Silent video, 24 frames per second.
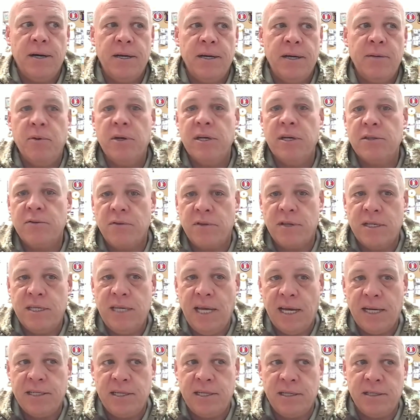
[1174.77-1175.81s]
He plays for the
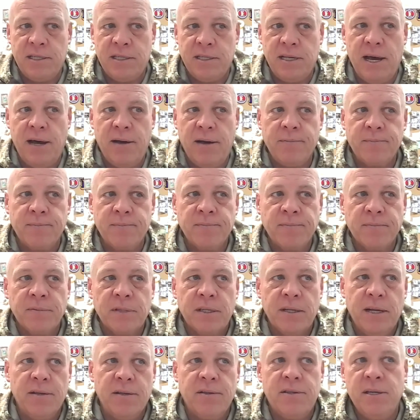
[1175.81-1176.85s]
Texans now.
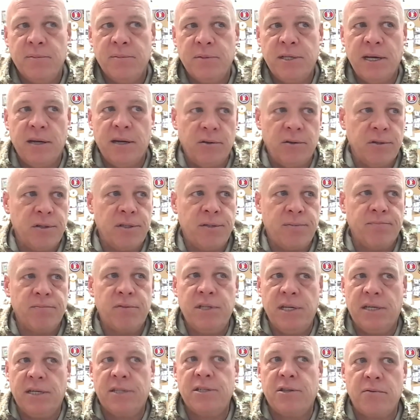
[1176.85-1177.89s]
Now Tim Settle's
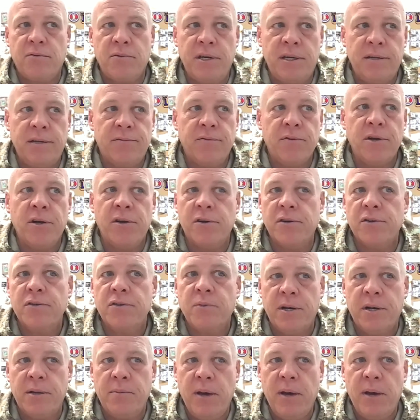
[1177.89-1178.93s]
6'3",
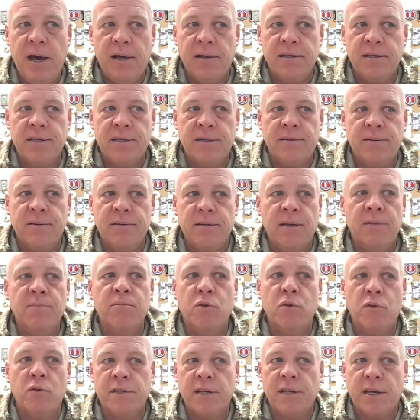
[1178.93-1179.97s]
320 pounds and
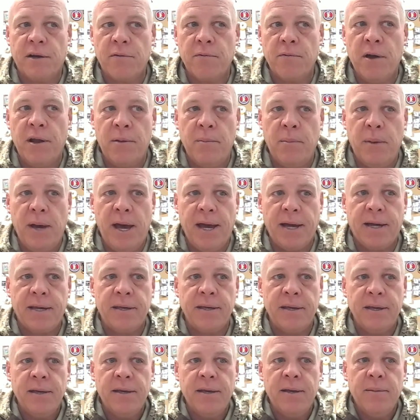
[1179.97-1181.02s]
moves like a running
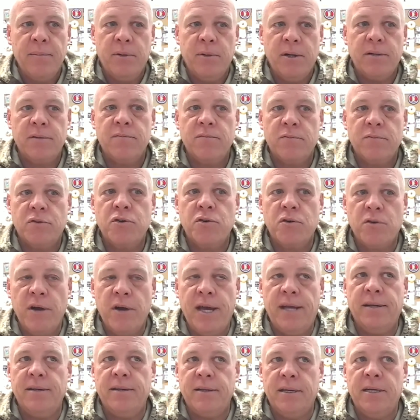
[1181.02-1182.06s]
back, but
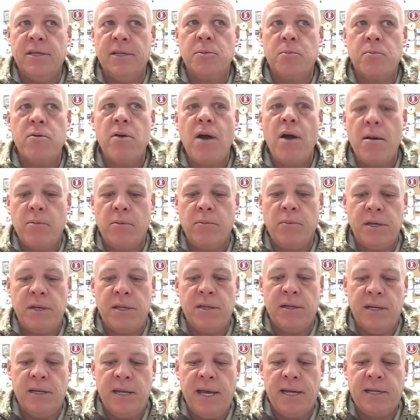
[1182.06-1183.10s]
Trent is probably
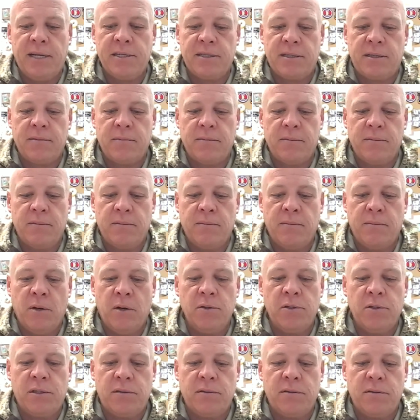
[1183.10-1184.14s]
the next
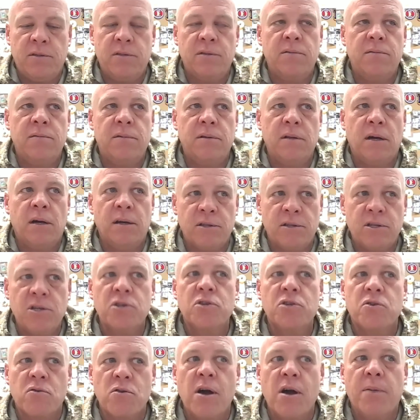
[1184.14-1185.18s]
most
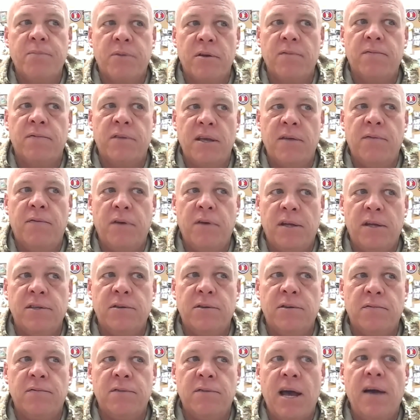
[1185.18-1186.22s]
disruptive
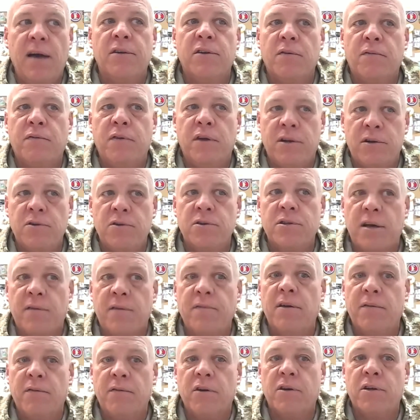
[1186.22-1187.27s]
defensive down defenders
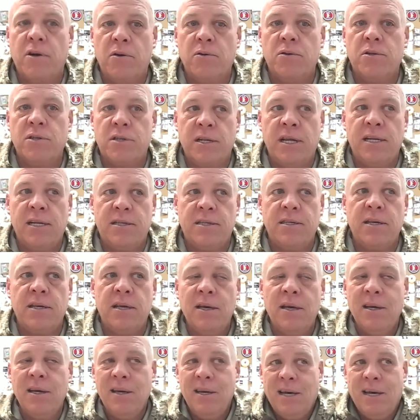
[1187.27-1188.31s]
I've ever coached, and
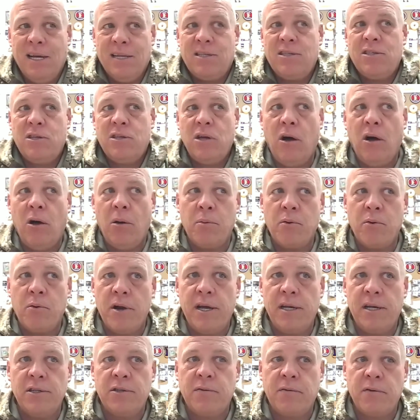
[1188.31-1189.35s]
that's tall
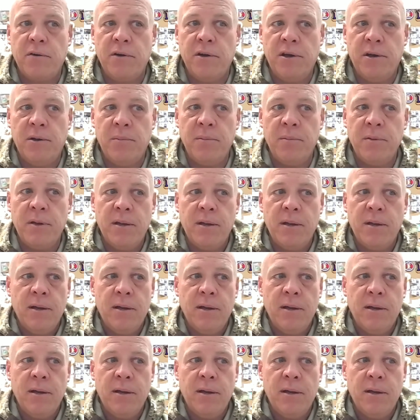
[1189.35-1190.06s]
praise for him.